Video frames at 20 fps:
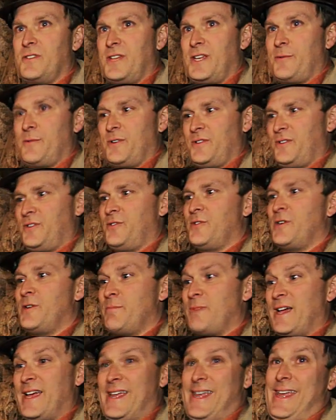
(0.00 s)
they would do it
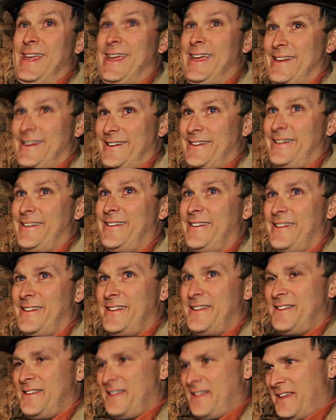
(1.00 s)
by hand,
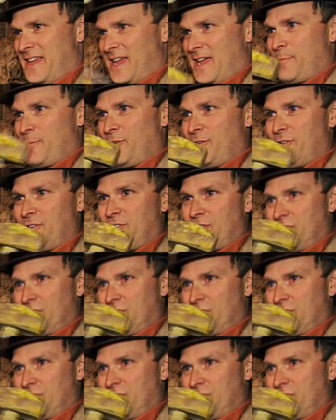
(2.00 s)
hammer and